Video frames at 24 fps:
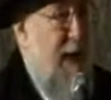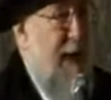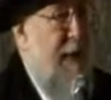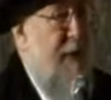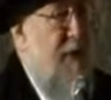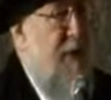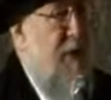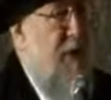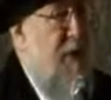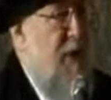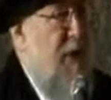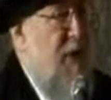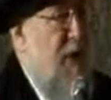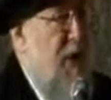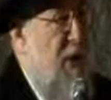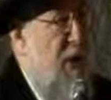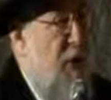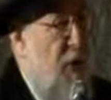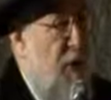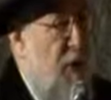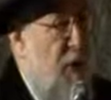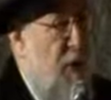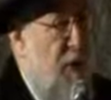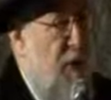by teaching
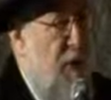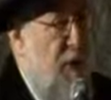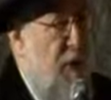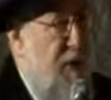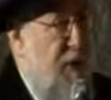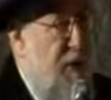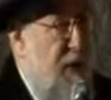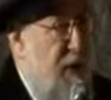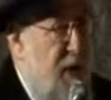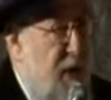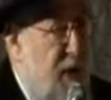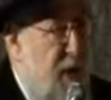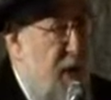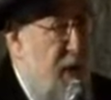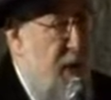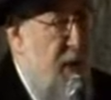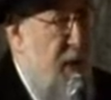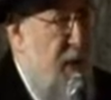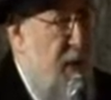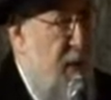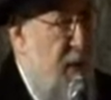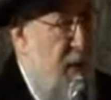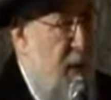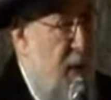Holocaust
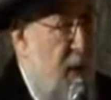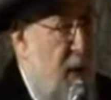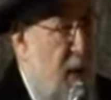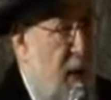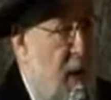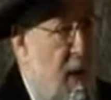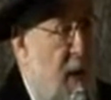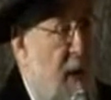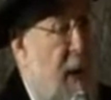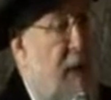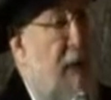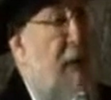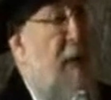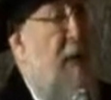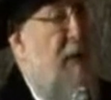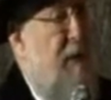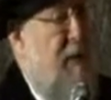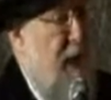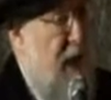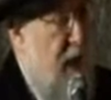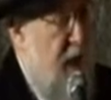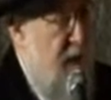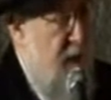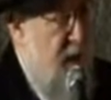is,
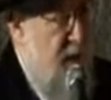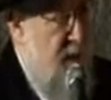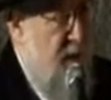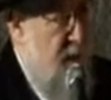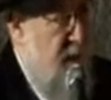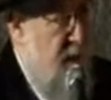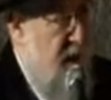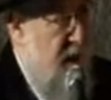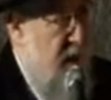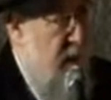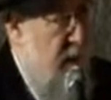tell them the